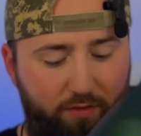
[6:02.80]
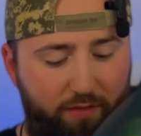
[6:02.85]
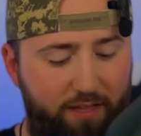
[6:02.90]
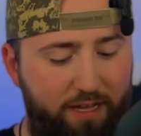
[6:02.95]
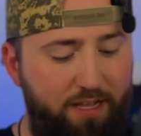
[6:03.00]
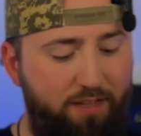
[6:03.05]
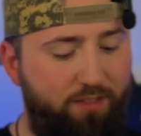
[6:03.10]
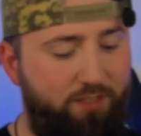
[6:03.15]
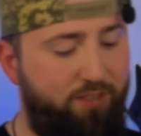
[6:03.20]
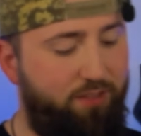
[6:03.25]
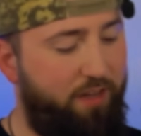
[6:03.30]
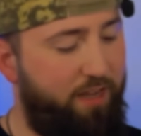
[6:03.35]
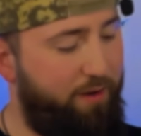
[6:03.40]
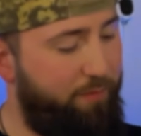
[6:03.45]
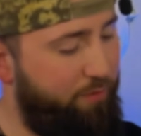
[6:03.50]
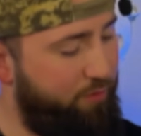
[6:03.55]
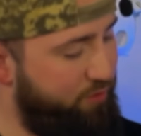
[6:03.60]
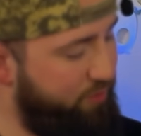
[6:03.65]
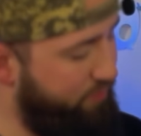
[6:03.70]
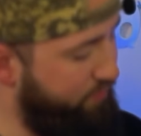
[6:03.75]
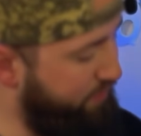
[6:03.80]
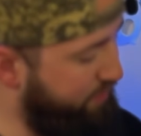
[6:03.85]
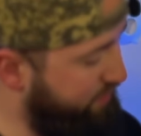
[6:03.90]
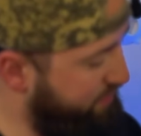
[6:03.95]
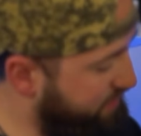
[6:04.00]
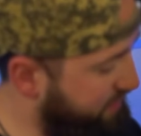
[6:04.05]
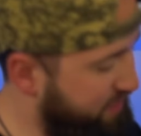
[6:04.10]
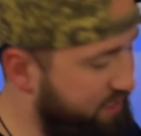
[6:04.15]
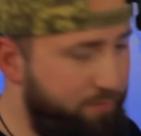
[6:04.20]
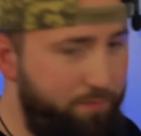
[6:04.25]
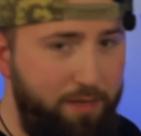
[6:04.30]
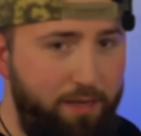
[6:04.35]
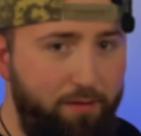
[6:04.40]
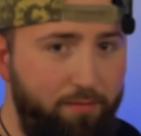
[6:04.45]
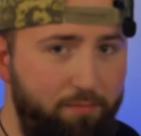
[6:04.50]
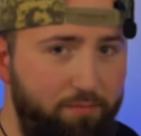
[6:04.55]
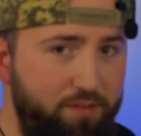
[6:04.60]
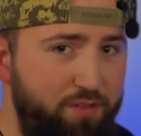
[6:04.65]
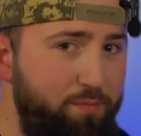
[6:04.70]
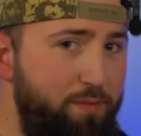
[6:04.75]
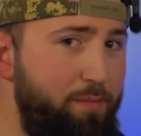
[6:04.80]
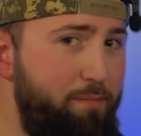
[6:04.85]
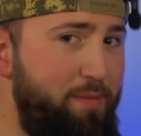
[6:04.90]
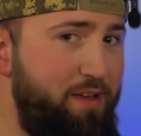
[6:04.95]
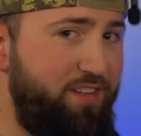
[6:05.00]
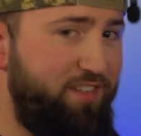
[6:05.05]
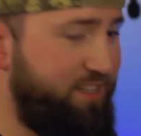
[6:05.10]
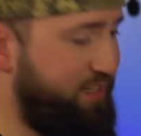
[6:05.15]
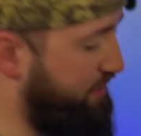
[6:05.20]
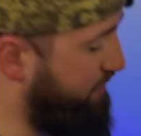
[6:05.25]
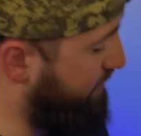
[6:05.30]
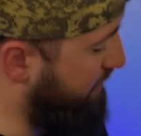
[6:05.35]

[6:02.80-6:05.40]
on the inside, I'm not sure if you can see, it's a bit messy